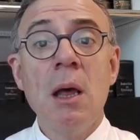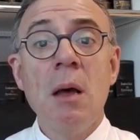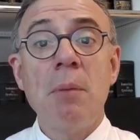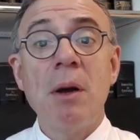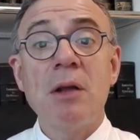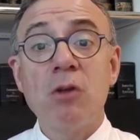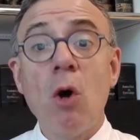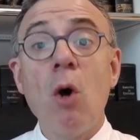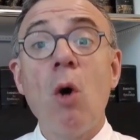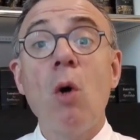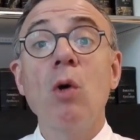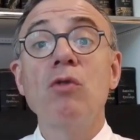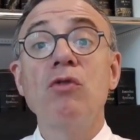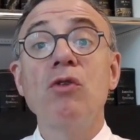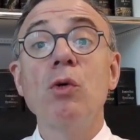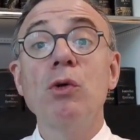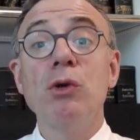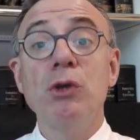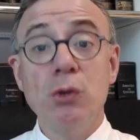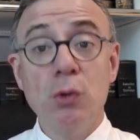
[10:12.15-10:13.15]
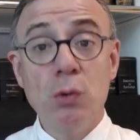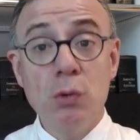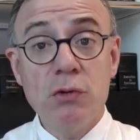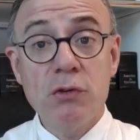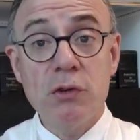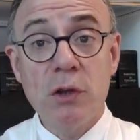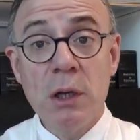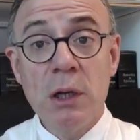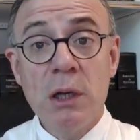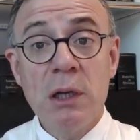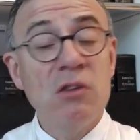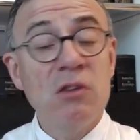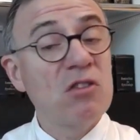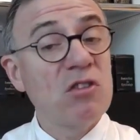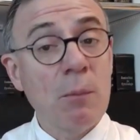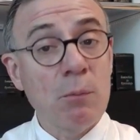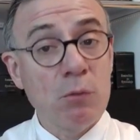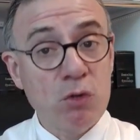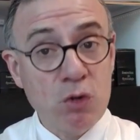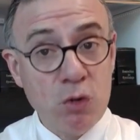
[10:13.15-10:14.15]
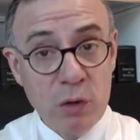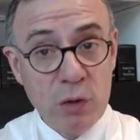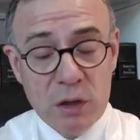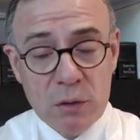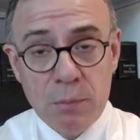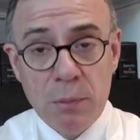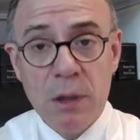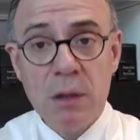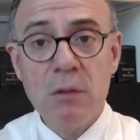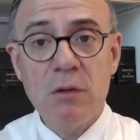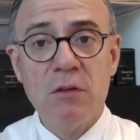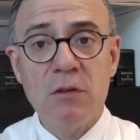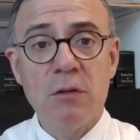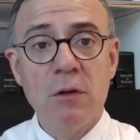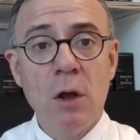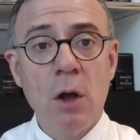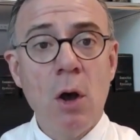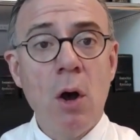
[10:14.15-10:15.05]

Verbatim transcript: but are also used in some treatments